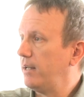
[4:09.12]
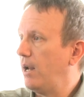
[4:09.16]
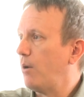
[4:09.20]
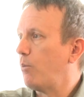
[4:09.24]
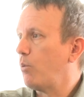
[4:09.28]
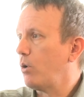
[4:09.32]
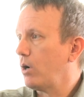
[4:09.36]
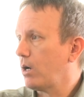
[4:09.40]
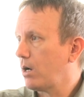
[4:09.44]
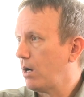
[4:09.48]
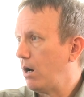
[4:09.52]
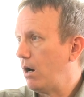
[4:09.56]

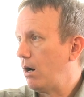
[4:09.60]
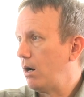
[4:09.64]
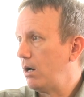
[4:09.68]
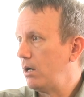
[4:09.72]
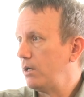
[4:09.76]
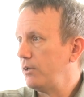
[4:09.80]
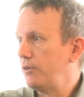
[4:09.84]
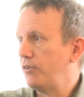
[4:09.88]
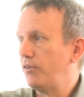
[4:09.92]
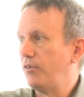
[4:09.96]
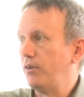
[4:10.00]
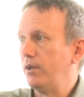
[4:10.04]
network
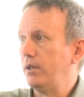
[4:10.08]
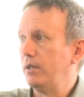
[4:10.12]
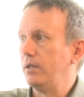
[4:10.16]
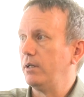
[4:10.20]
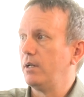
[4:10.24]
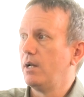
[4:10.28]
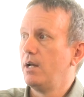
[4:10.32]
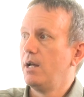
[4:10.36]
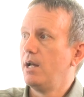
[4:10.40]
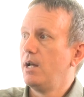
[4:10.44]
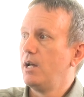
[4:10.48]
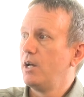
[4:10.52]
cards
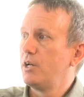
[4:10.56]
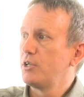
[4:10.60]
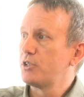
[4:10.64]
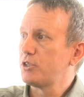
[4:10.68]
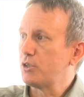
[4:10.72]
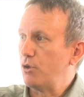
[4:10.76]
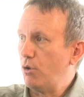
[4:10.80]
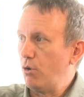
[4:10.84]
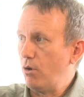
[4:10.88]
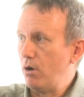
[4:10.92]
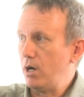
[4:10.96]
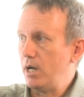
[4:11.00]
and
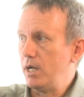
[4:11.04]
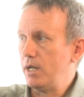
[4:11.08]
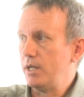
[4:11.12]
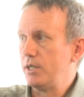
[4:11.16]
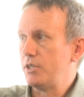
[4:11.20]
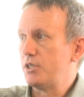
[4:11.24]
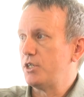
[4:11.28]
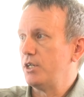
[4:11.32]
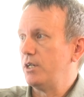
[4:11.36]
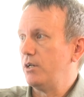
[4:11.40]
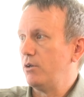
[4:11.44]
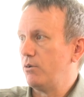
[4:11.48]

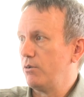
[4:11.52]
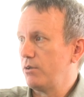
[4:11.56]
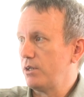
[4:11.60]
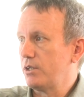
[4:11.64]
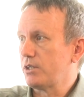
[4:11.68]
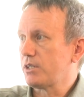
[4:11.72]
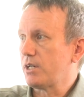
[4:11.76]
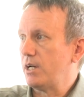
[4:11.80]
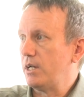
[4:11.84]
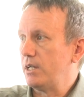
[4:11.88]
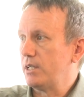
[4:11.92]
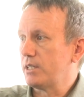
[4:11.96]
storage and all
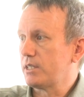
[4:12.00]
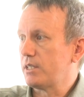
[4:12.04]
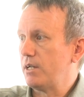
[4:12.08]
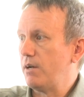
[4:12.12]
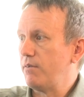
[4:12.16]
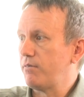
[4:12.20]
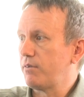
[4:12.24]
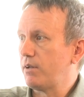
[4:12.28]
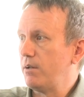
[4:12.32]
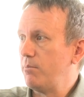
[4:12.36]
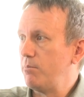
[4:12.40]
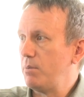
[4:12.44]
this kind of
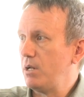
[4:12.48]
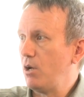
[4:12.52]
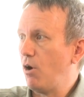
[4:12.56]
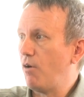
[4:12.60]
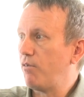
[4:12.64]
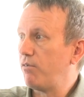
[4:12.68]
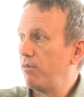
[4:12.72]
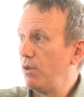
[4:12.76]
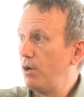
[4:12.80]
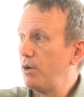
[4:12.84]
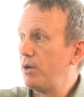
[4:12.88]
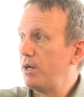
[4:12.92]
stuff can be
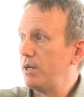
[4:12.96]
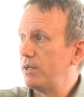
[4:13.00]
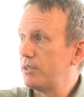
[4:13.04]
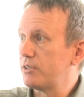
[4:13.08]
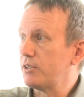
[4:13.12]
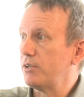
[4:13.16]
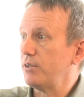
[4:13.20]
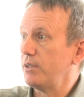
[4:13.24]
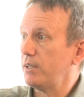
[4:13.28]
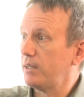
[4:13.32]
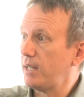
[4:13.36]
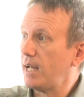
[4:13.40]
offloaded
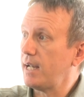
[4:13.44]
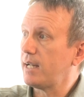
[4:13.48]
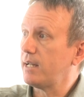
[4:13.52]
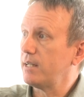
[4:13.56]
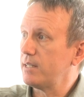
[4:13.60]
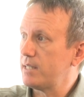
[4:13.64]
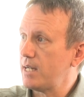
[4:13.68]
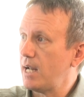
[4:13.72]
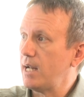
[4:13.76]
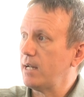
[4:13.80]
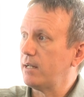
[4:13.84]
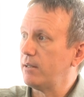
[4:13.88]
so that they
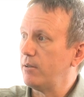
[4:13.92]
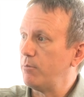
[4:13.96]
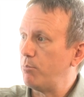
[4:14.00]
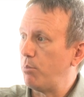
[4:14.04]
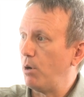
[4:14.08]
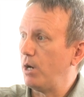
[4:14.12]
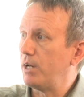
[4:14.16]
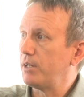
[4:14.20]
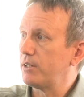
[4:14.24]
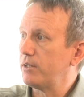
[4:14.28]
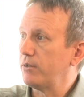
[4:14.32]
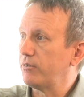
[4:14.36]
can take the
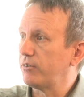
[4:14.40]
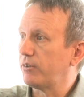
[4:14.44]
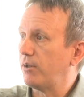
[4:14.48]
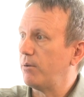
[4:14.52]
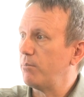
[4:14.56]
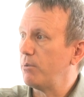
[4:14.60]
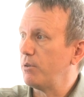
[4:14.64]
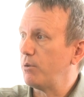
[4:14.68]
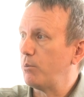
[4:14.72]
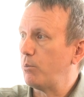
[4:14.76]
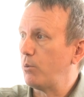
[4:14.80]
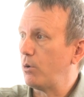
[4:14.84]
brunt of
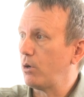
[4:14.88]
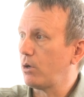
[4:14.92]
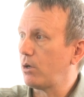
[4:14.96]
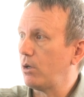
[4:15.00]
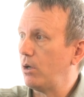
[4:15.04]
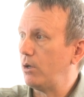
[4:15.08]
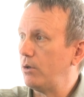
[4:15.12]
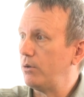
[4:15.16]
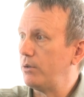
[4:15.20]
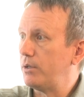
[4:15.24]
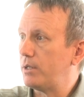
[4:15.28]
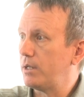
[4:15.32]
some of the
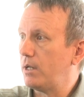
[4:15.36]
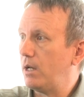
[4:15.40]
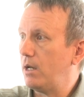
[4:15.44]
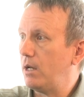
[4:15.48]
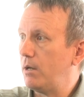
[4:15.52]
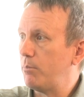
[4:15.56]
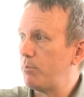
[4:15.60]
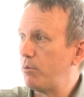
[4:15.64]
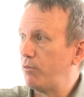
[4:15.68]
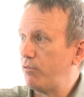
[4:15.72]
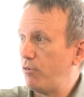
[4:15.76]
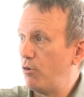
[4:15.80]

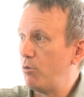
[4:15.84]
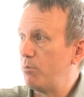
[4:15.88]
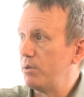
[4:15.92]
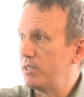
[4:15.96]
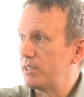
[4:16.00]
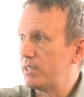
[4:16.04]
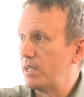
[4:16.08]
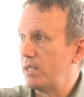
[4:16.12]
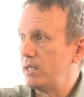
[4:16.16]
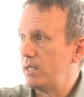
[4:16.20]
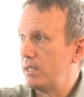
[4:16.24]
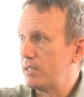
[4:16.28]
workload
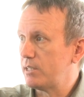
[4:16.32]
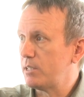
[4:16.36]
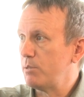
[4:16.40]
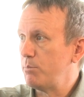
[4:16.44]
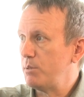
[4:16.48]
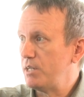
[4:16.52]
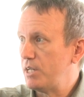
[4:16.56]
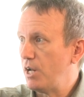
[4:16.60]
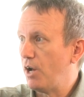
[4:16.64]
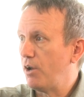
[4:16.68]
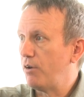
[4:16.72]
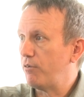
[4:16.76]
performance that needs to
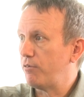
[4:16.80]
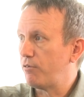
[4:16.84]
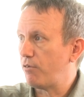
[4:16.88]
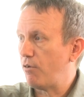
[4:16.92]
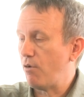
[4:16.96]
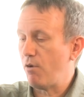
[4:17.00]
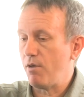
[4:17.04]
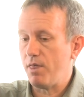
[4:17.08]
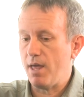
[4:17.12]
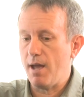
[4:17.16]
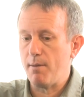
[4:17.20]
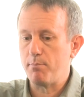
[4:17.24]
be done
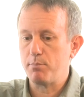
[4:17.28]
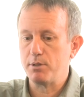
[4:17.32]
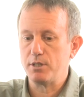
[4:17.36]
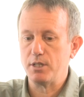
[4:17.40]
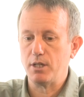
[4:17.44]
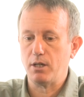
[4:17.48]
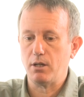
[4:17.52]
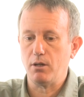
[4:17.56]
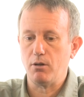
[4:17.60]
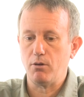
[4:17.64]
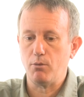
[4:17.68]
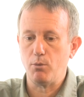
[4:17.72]
for that
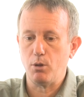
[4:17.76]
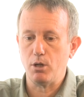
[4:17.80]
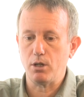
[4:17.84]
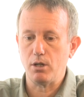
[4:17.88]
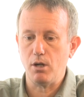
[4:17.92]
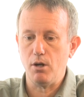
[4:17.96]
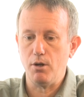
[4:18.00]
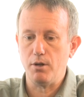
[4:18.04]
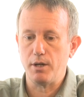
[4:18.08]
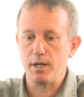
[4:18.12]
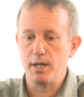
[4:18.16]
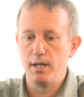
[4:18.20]
particular
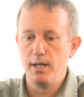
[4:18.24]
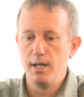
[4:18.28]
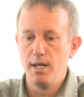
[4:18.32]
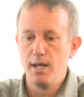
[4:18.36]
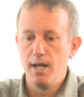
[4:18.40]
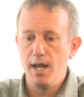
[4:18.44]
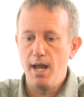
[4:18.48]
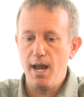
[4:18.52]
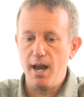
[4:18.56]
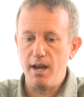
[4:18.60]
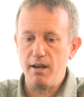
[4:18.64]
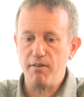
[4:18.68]
workload.
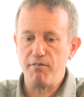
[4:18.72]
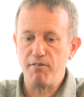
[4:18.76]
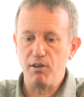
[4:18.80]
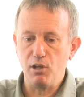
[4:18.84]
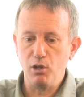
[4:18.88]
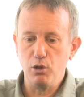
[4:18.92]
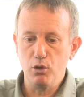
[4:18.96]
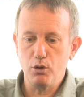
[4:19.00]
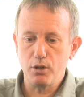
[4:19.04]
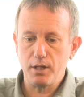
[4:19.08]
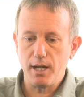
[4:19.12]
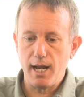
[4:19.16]
And if you
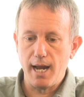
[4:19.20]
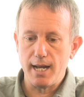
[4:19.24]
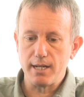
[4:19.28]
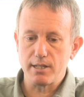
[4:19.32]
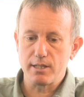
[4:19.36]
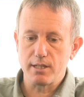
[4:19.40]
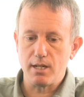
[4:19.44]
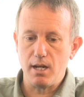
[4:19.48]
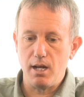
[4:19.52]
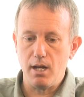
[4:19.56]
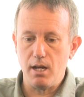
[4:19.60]
look at